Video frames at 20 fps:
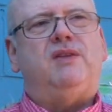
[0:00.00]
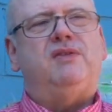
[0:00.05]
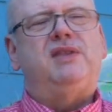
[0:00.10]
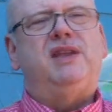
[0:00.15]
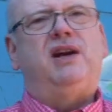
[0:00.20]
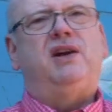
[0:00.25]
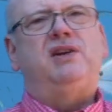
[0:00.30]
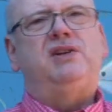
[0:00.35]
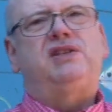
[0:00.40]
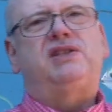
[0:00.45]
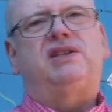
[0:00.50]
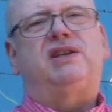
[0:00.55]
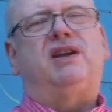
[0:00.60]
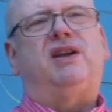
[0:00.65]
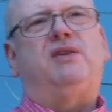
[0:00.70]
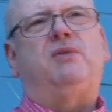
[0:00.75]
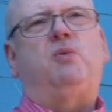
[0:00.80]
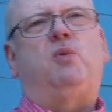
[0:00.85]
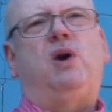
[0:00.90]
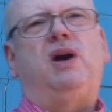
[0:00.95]
there's
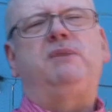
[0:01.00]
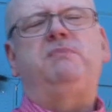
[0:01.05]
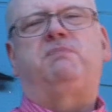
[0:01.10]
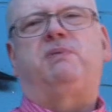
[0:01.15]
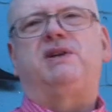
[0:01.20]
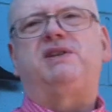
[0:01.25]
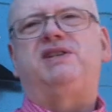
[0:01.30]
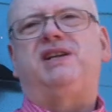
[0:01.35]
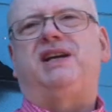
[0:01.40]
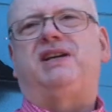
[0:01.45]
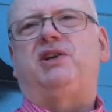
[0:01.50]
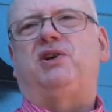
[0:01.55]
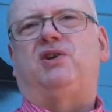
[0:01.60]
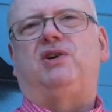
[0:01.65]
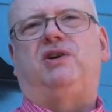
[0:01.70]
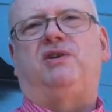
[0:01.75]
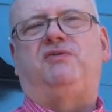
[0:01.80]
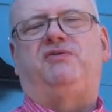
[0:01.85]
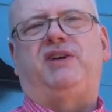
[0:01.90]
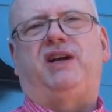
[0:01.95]
one
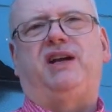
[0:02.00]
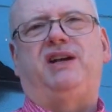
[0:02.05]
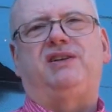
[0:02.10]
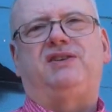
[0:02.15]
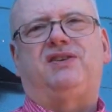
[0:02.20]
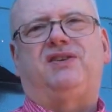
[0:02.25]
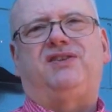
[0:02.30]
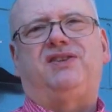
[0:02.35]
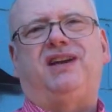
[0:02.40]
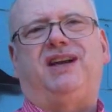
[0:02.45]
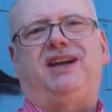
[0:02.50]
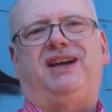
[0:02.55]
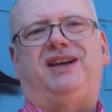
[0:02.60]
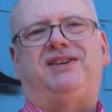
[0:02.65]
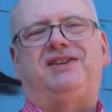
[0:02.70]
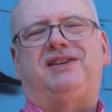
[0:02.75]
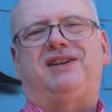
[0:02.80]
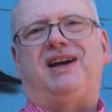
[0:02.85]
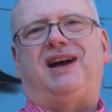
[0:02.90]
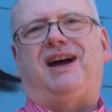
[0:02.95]
particular event that
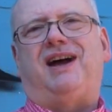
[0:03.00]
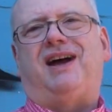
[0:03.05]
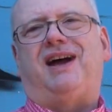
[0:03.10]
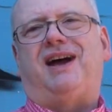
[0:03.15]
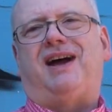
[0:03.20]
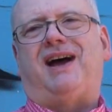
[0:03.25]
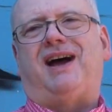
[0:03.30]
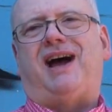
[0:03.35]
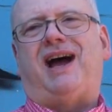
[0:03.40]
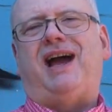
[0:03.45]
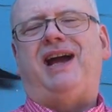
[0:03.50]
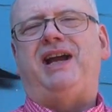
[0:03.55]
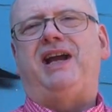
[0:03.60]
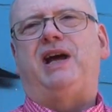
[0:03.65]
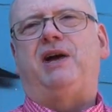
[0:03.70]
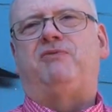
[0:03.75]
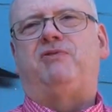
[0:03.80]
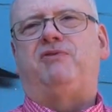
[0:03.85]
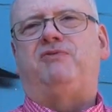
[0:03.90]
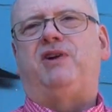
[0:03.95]
I
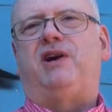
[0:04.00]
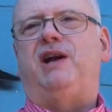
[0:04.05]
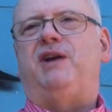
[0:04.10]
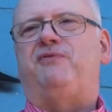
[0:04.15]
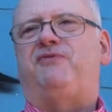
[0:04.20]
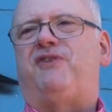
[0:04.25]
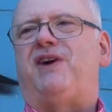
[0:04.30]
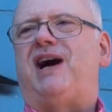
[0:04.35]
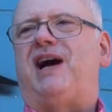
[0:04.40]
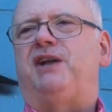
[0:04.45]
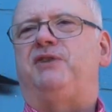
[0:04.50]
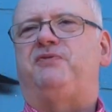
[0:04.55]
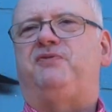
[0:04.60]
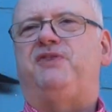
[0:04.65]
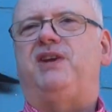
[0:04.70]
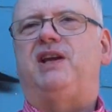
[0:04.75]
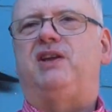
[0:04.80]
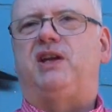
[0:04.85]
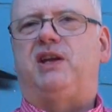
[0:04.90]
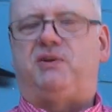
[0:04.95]
have a very fond
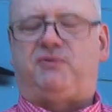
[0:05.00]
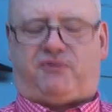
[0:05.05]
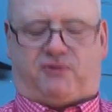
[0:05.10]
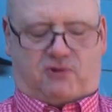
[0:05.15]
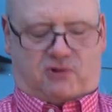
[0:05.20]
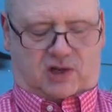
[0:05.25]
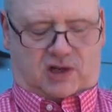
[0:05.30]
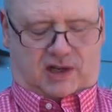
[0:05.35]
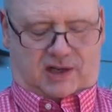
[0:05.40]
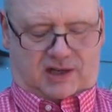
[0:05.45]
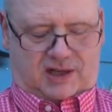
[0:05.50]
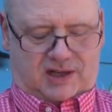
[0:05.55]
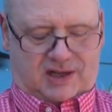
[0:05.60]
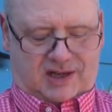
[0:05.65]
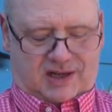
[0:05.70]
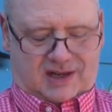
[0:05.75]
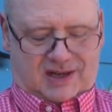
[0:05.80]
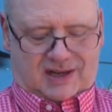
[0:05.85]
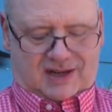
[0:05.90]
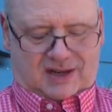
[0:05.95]
feeling for
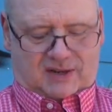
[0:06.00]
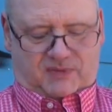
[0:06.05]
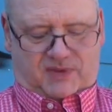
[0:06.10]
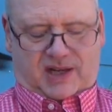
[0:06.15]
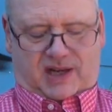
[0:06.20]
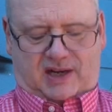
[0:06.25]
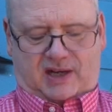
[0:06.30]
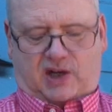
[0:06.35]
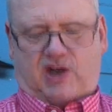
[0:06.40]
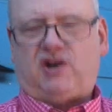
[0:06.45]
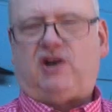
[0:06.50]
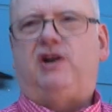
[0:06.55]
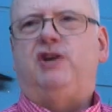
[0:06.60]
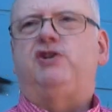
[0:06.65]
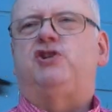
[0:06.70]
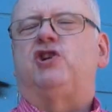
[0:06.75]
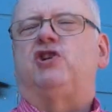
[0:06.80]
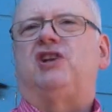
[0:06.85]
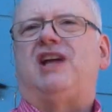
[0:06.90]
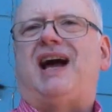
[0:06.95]
that
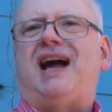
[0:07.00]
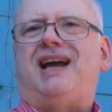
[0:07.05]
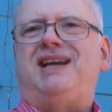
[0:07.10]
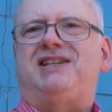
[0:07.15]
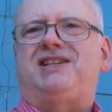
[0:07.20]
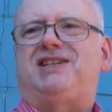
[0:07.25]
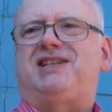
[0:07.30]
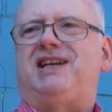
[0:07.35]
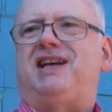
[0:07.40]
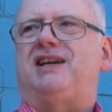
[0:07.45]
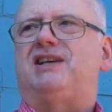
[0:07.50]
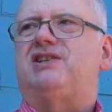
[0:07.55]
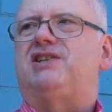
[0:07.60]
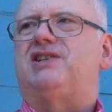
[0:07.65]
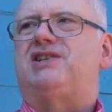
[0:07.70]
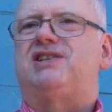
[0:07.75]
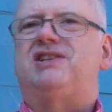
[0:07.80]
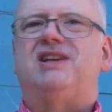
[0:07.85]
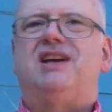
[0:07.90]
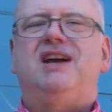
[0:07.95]
occurred July 6,
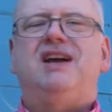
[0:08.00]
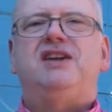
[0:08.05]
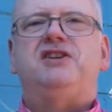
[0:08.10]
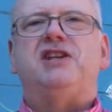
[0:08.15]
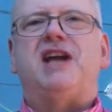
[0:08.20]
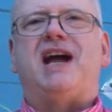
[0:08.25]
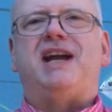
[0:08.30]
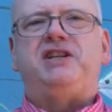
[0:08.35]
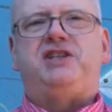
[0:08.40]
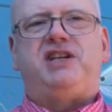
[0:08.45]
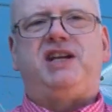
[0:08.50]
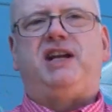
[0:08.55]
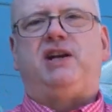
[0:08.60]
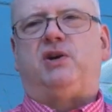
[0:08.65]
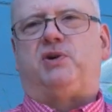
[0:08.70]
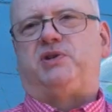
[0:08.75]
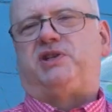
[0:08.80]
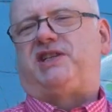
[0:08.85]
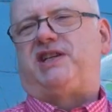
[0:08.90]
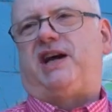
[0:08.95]

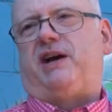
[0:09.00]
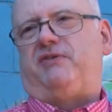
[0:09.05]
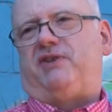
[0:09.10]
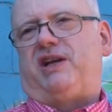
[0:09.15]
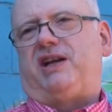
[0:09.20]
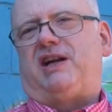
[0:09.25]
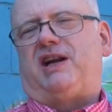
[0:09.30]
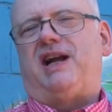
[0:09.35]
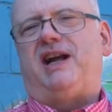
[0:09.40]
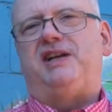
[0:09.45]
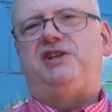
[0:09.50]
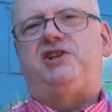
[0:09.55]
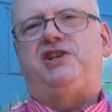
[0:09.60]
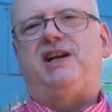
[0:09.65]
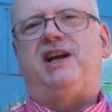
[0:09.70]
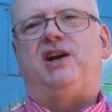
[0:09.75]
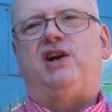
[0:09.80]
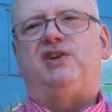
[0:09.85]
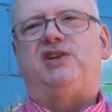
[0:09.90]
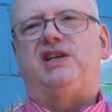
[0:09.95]
1907, and I
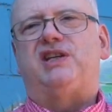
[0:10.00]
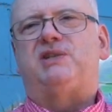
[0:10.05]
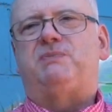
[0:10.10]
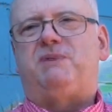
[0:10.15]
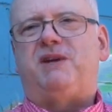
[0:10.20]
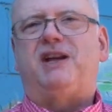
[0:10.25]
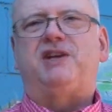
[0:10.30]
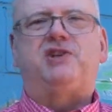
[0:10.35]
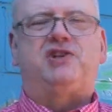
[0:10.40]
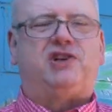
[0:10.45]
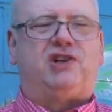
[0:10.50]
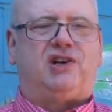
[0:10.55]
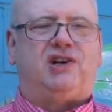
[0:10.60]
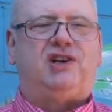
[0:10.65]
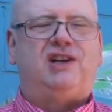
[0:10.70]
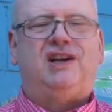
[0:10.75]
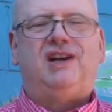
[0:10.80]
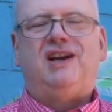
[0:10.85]
shared this picture